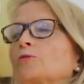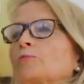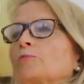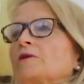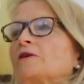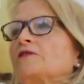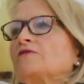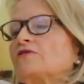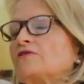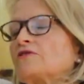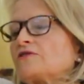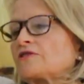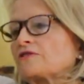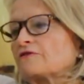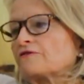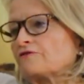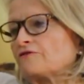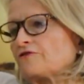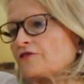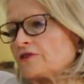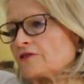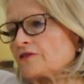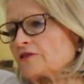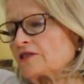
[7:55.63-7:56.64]
pieces, the
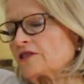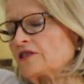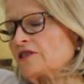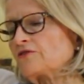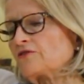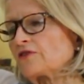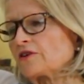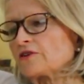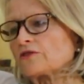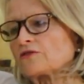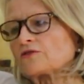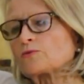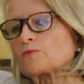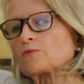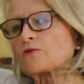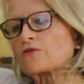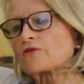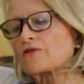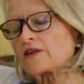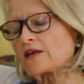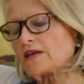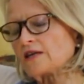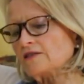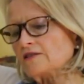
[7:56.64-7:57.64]
spheres, were
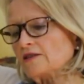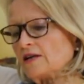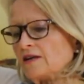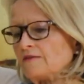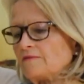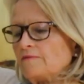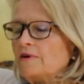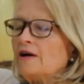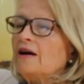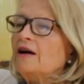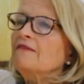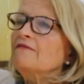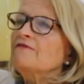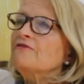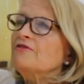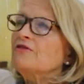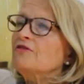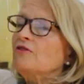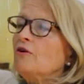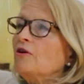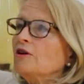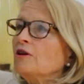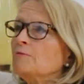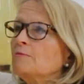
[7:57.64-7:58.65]
things I've
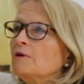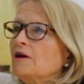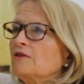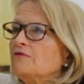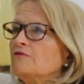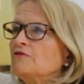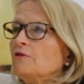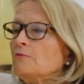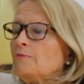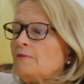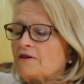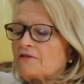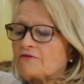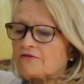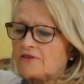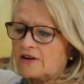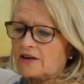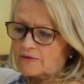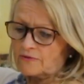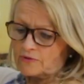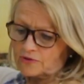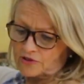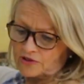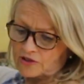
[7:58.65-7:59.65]
thought about for about
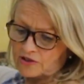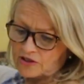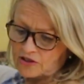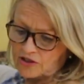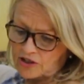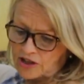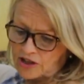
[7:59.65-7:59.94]
5 or 6